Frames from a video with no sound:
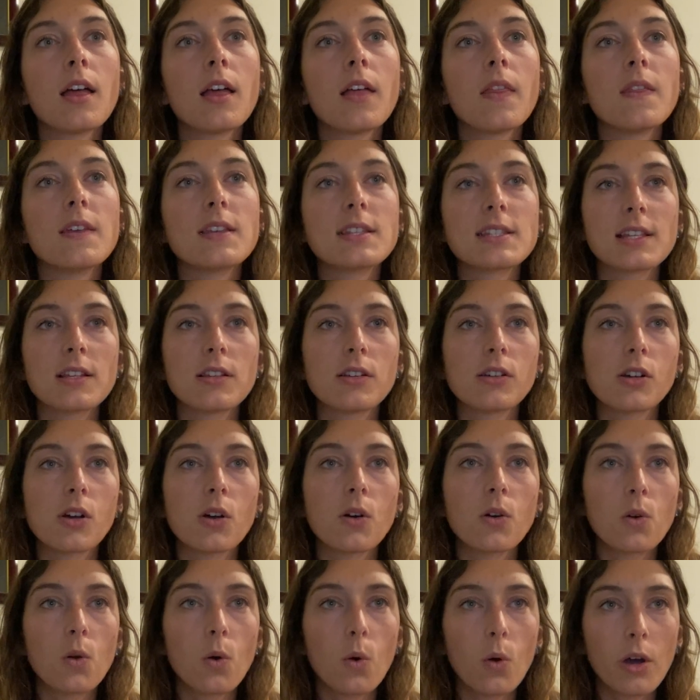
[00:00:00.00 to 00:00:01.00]
the
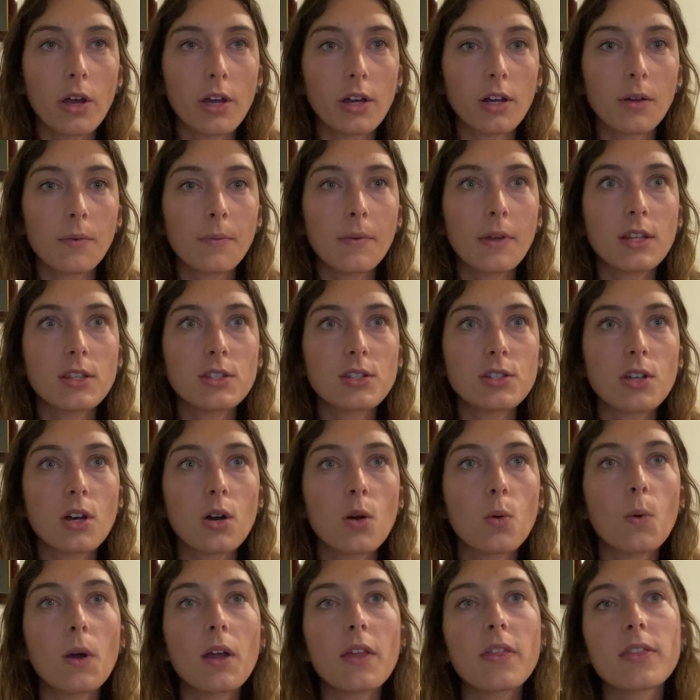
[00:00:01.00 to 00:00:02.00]
silicone oil. And so
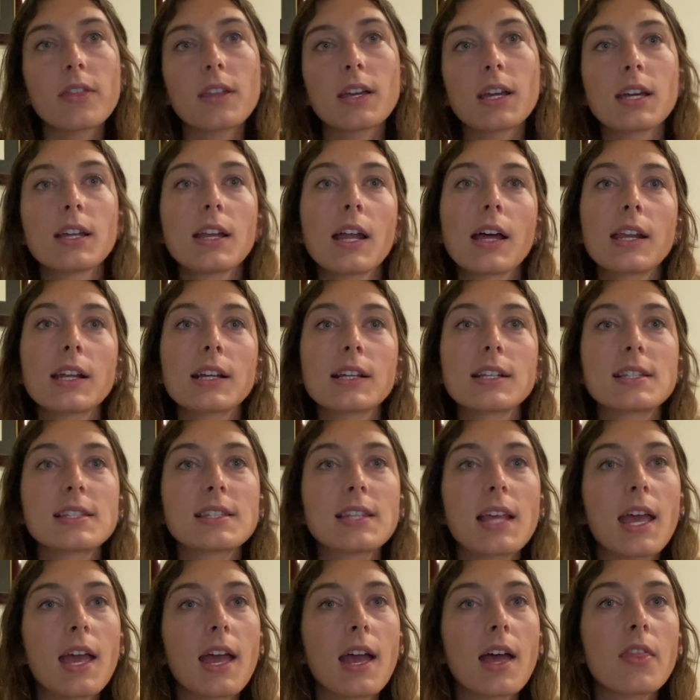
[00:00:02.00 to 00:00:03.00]
with the kinetic
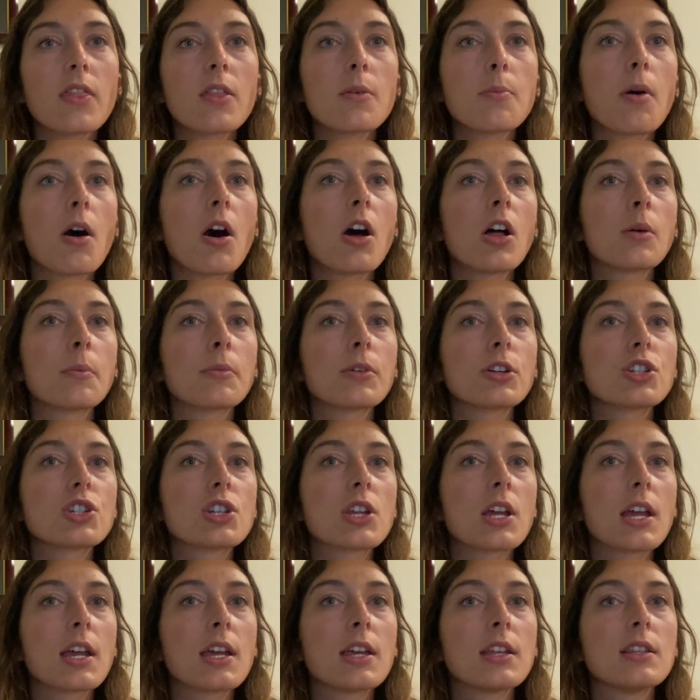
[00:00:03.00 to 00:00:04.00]
sand, the polymer
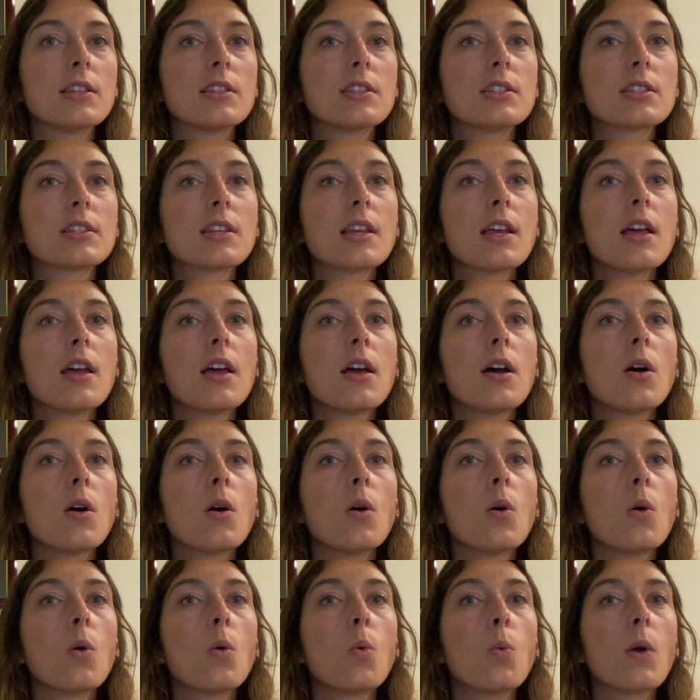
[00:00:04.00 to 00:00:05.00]
chains
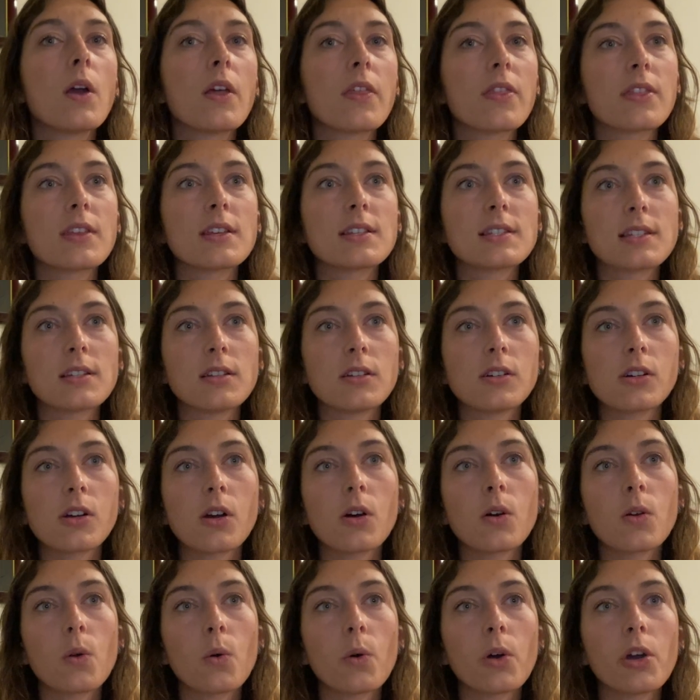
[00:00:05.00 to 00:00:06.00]
with the
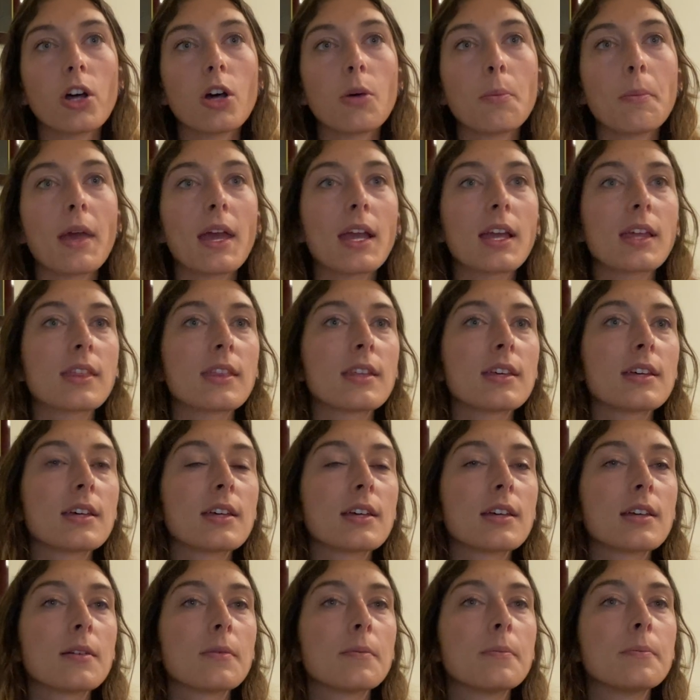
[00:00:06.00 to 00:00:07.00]
silicone oil make
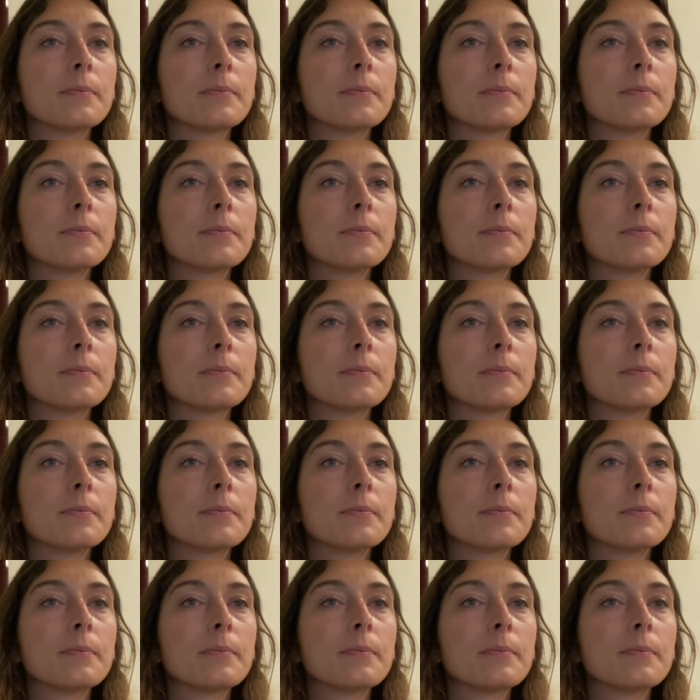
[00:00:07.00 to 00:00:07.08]
the